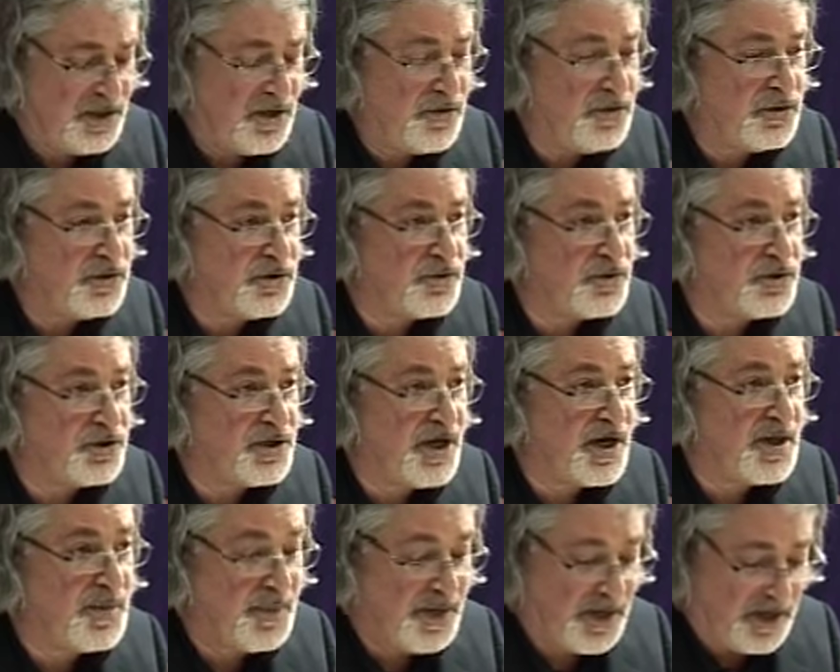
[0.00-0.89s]
social
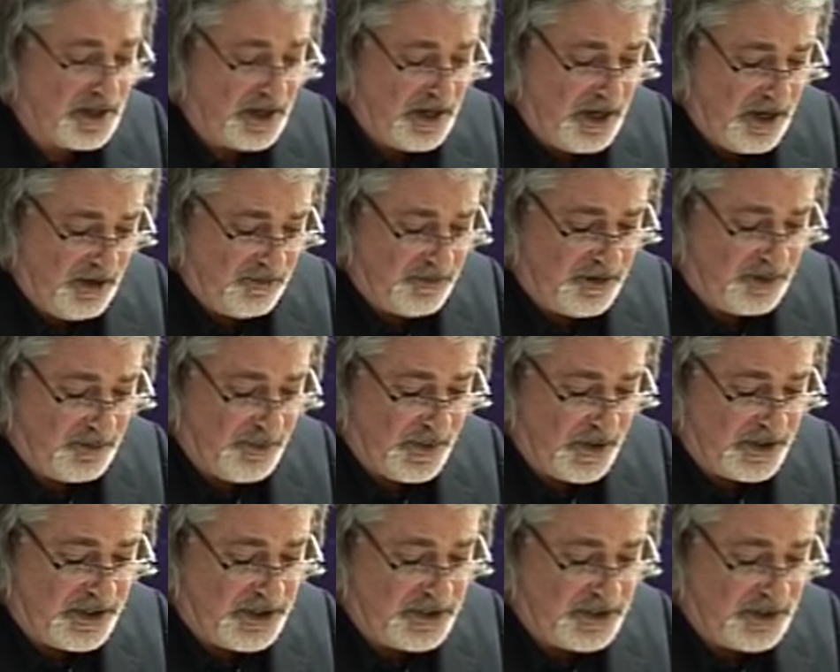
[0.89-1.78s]
shaping of the
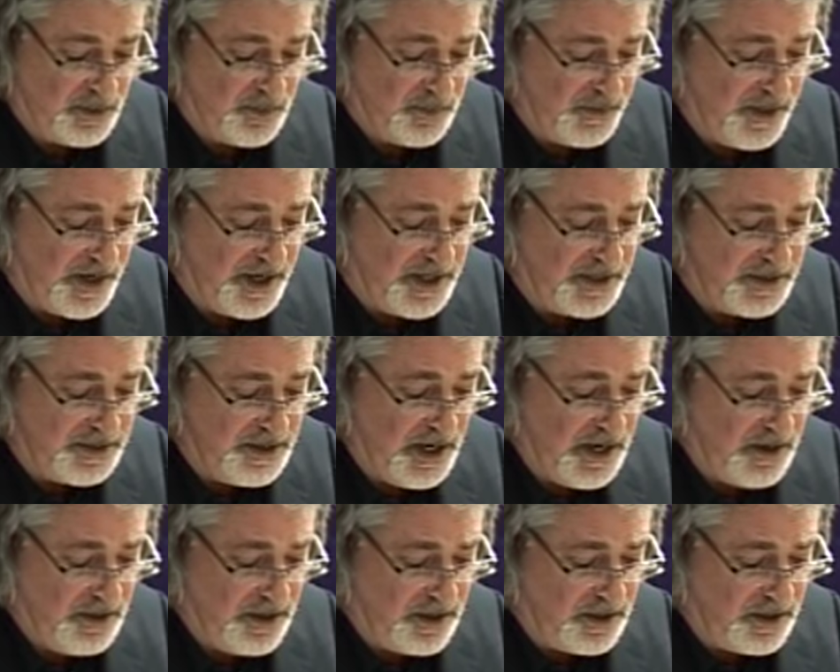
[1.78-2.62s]
bodies and brains